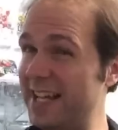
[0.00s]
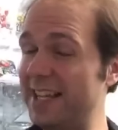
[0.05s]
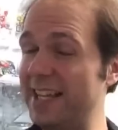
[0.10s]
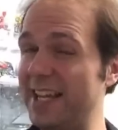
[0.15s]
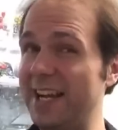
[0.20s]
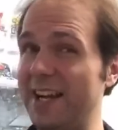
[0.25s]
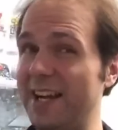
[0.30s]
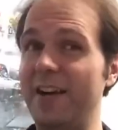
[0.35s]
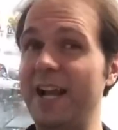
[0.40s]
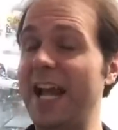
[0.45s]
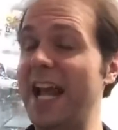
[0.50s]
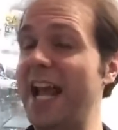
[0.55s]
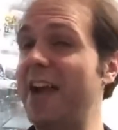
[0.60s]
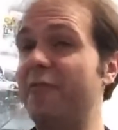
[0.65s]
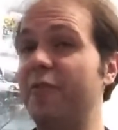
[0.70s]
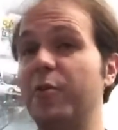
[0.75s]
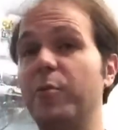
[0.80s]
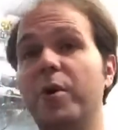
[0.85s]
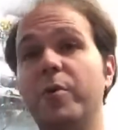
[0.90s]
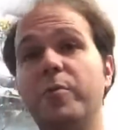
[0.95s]
there.
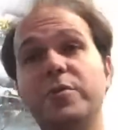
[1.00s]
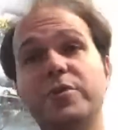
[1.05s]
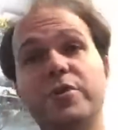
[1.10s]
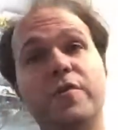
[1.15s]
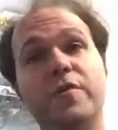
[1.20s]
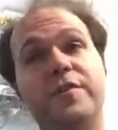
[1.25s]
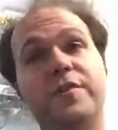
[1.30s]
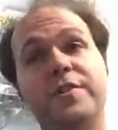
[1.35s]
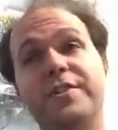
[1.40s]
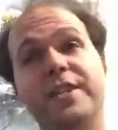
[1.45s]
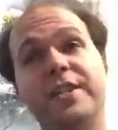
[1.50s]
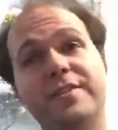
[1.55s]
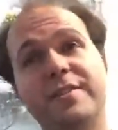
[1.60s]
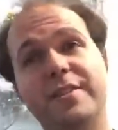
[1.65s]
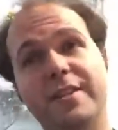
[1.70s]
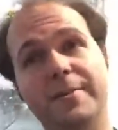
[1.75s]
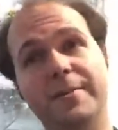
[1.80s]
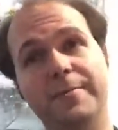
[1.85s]
Everyone was over 60.